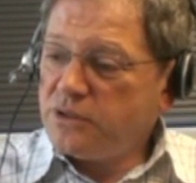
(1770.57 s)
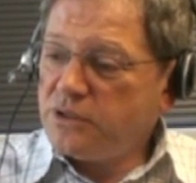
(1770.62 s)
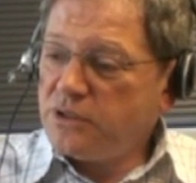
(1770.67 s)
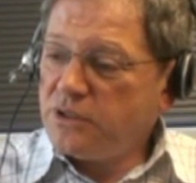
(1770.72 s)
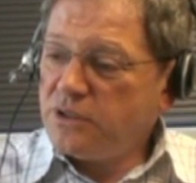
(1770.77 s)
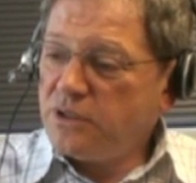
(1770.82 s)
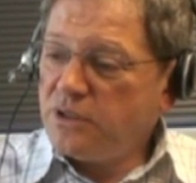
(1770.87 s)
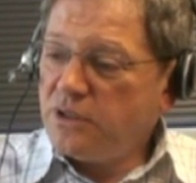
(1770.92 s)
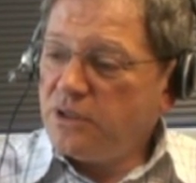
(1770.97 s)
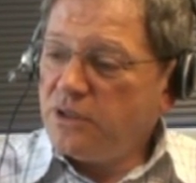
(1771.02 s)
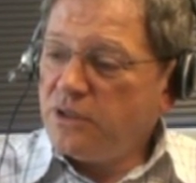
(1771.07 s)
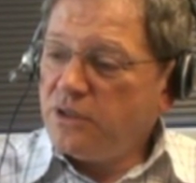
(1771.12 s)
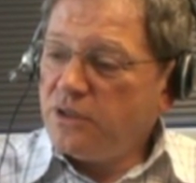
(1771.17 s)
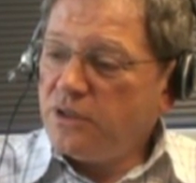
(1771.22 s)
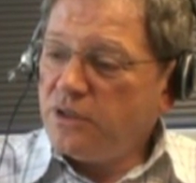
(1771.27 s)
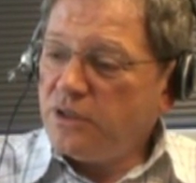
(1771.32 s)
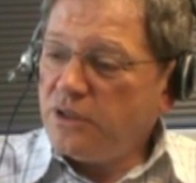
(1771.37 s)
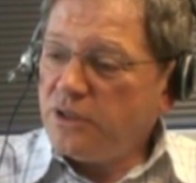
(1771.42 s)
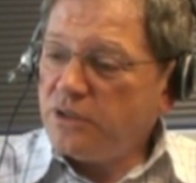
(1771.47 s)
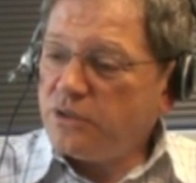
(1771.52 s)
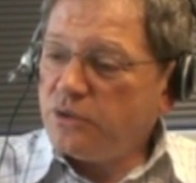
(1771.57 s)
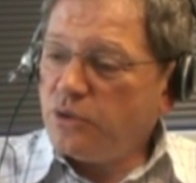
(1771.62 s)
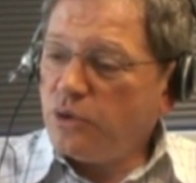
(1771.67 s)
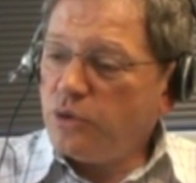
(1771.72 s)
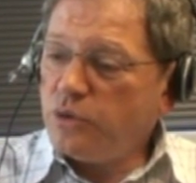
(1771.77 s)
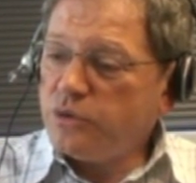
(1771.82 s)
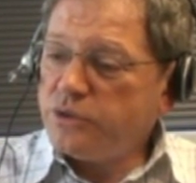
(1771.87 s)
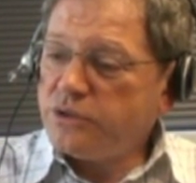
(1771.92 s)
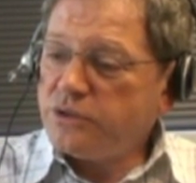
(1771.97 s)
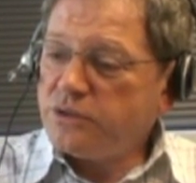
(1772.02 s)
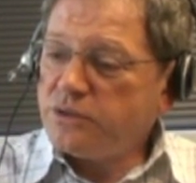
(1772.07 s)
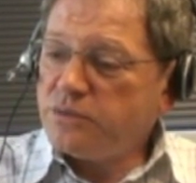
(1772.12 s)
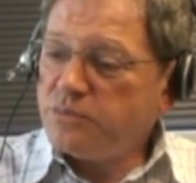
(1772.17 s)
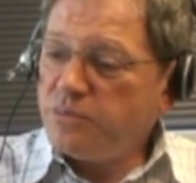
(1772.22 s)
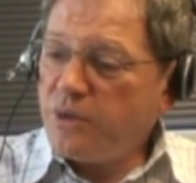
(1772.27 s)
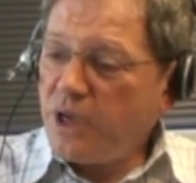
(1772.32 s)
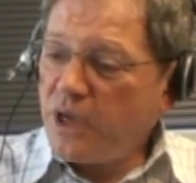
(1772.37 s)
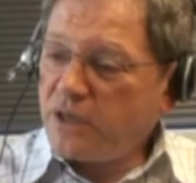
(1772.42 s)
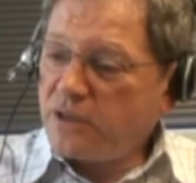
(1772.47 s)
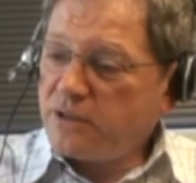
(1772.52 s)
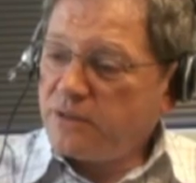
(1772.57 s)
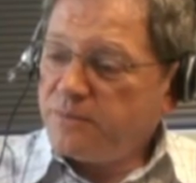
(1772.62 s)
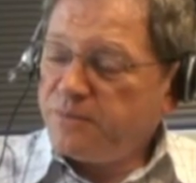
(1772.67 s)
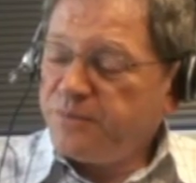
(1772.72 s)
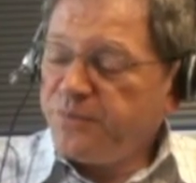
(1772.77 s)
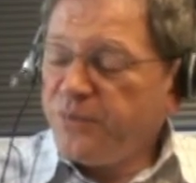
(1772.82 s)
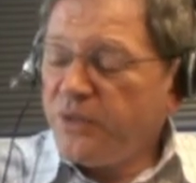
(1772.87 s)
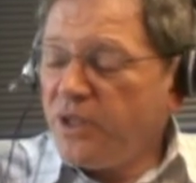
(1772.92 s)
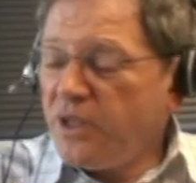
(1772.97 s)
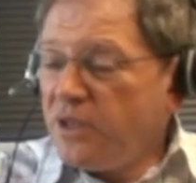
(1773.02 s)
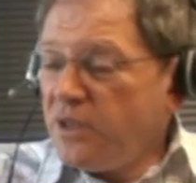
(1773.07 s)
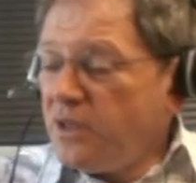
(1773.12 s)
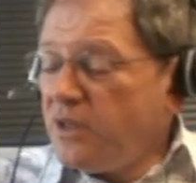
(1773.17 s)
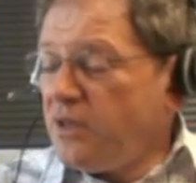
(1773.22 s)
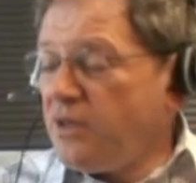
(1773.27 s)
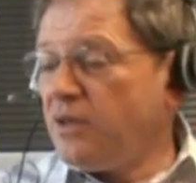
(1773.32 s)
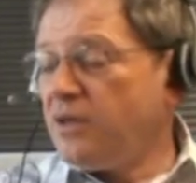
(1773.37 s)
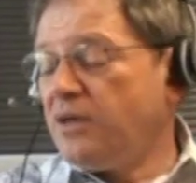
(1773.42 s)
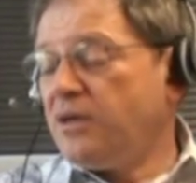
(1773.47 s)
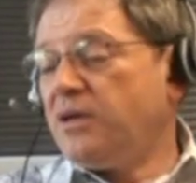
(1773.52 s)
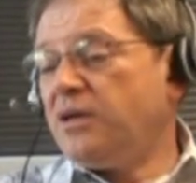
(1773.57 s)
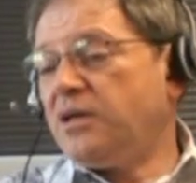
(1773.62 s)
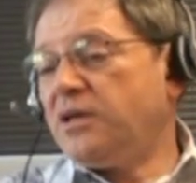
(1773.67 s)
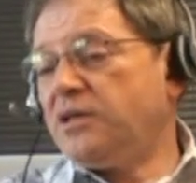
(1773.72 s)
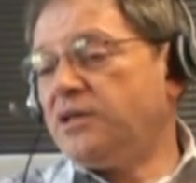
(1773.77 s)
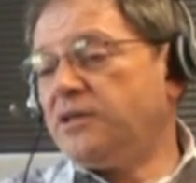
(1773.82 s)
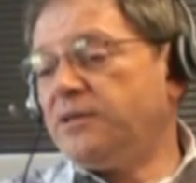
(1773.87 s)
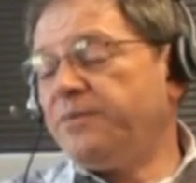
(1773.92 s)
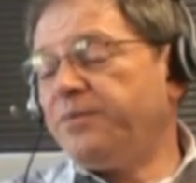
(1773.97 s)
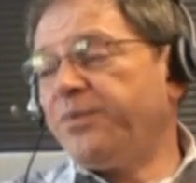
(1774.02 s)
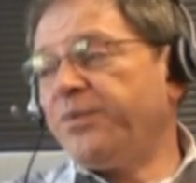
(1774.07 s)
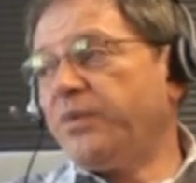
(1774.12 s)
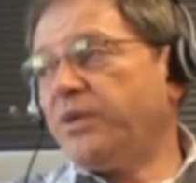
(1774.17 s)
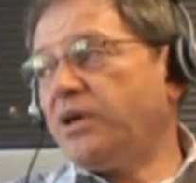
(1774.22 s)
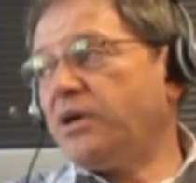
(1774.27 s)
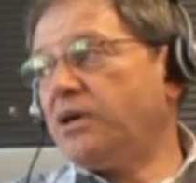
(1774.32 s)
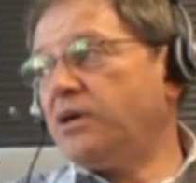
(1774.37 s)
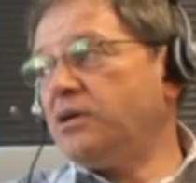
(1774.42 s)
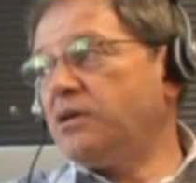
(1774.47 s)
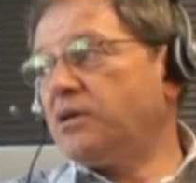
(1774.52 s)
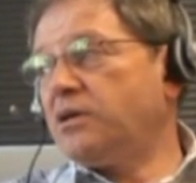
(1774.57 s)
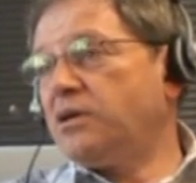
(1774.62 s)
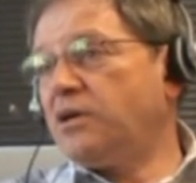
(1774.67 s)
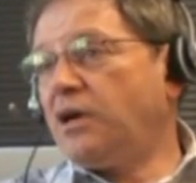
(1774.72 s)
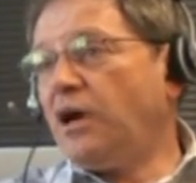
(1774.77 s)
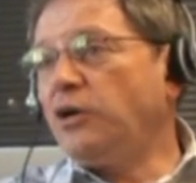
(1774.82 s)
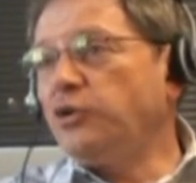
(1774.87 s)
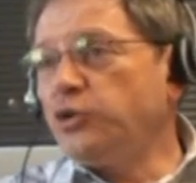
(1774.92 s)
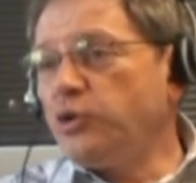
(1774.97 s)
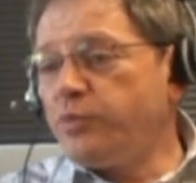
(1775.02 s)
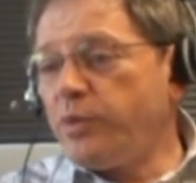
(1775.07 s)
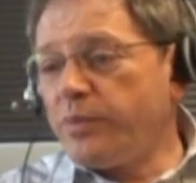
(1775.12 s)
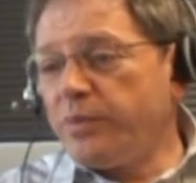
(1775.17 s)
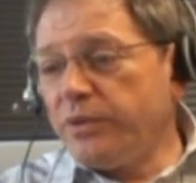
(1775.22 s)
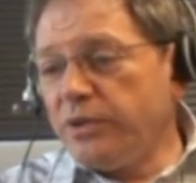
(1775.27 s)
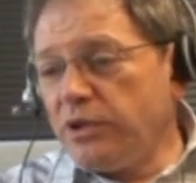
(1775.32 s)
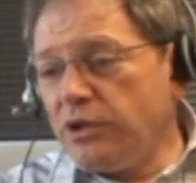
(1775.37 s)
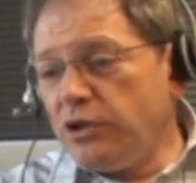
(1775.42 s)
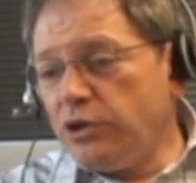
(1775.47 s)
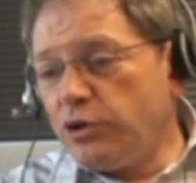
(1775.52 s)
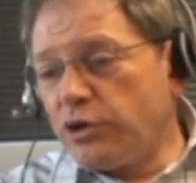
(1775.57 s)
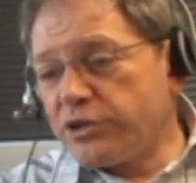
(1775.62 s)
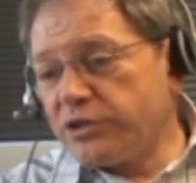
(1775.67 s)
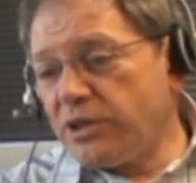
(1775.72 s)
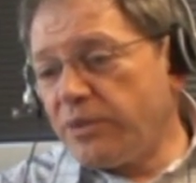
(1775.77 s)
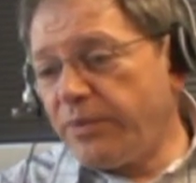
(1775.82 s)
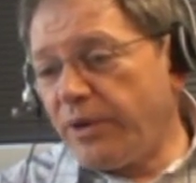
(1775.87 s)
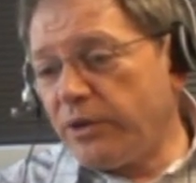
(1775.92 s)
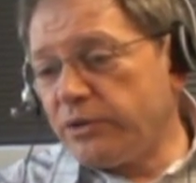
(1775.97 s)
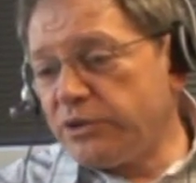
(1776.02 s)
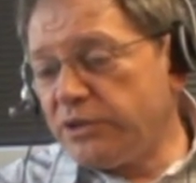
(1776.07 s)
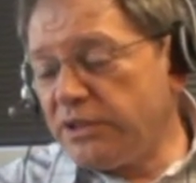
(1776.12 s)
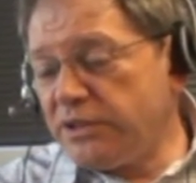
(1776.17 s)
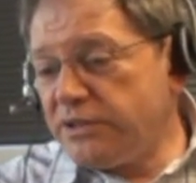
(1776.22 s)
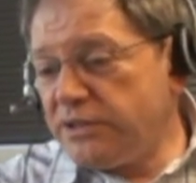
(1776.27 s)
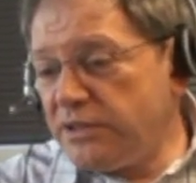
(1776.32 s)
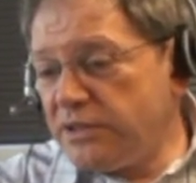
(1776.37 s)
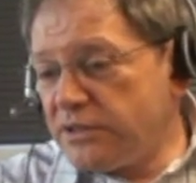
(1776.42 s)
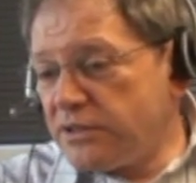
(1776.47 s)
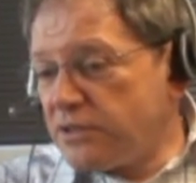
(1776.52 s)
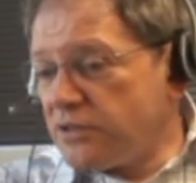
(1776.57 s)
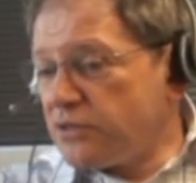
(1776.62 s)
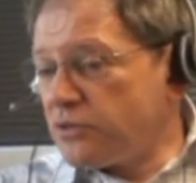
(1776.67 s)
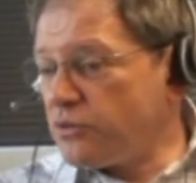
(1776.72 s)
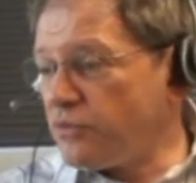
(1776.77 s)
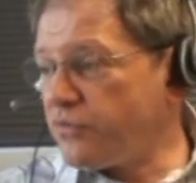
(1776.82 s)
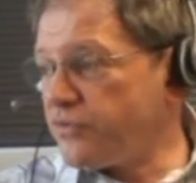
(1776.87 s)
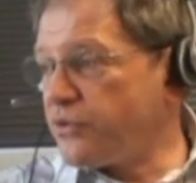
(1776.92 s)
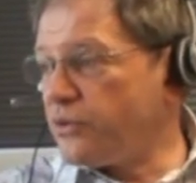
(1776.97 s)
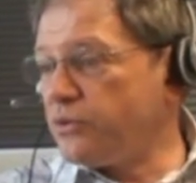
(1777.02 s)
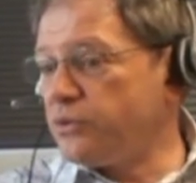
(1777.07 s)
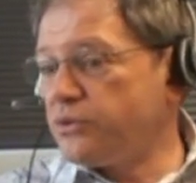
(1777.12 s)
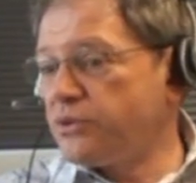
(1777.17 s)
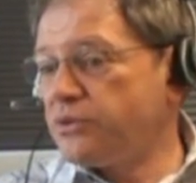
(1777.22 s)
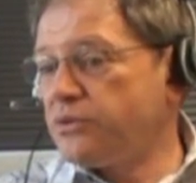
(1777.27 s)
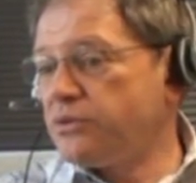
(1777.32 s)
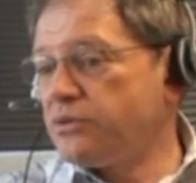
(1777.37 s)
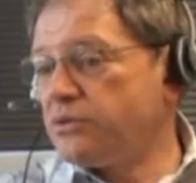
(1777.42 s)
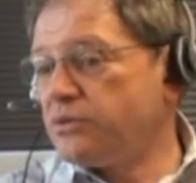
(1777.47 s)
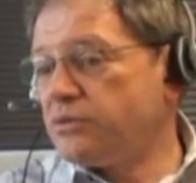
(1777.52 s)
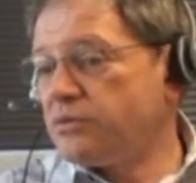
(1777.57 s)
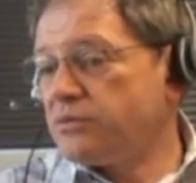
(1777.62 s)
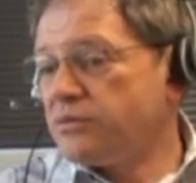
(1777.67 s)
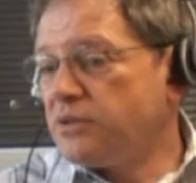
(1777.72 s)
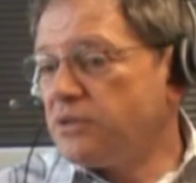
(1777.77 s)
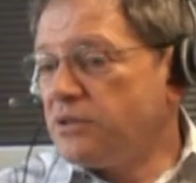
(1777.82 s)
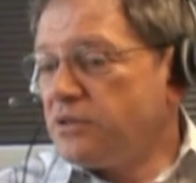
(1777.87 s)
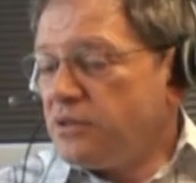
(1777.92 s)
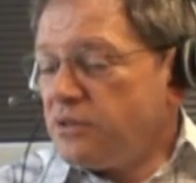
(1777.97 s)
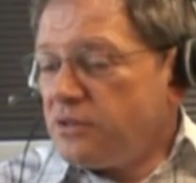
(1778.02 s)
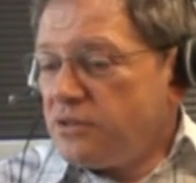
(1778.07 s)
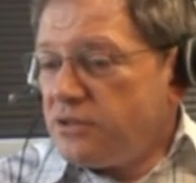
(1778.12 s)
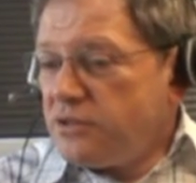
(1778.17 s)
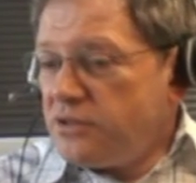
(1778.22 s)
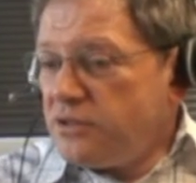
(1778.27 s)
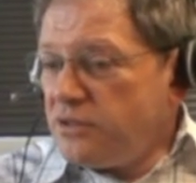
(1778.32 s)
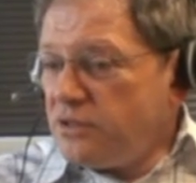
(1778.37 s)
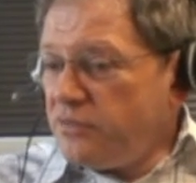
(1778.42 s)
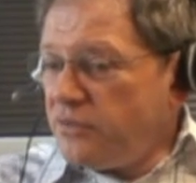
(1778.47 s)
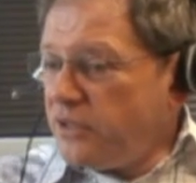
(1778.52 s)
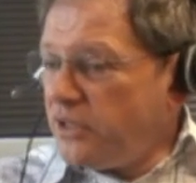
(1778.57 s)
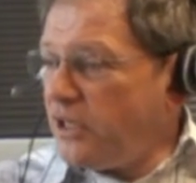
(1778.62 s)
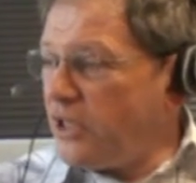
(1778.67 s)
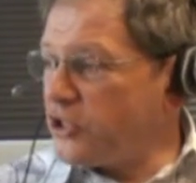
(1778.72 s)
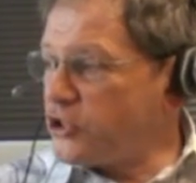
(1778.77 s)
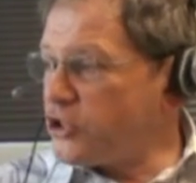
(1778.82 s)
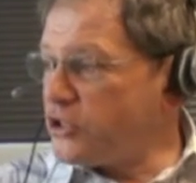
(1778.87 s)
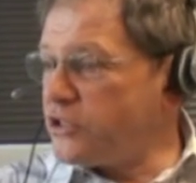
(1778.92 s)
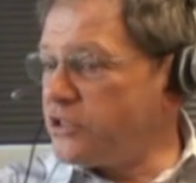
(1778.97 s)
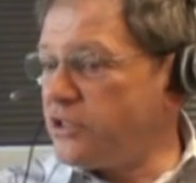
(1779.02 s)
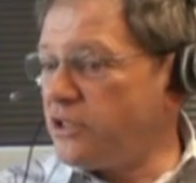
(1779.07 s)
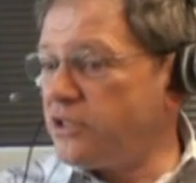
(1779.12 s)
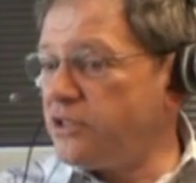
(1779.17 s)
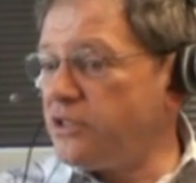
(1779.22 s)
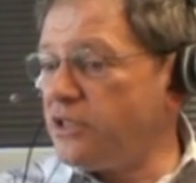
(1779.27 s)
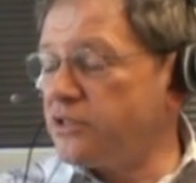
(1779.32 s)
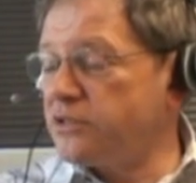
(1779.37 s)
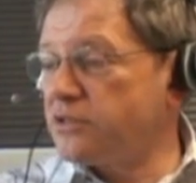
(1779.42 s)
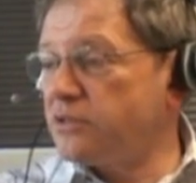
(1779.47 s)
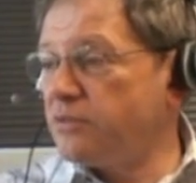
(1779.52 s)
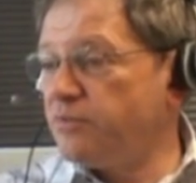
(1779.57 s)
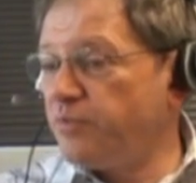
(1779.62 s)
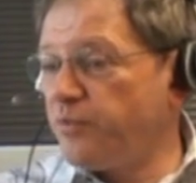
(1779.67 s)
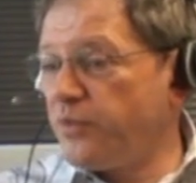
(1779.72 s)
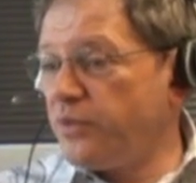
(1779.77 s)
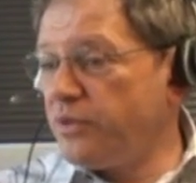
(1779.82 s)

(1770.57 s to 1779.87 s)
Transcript: See, it goes back. How do people learn about the existence of those, navigation techniques?